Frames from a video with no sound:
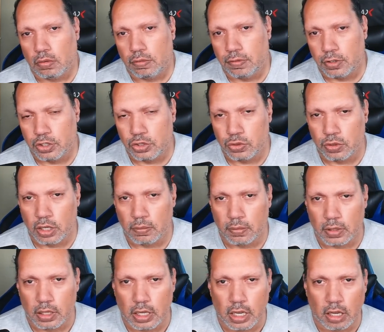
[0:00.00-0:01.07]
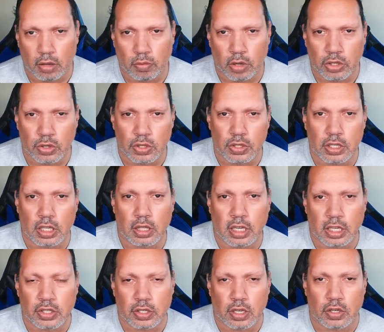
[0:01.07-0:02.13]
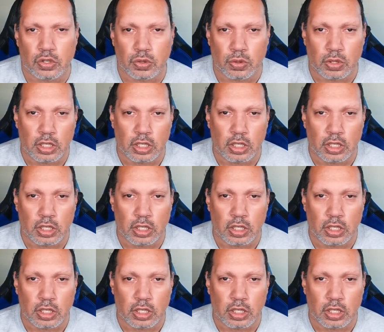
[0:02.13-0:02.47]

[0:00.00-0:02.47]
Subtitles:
for stream. And when you see that schedule,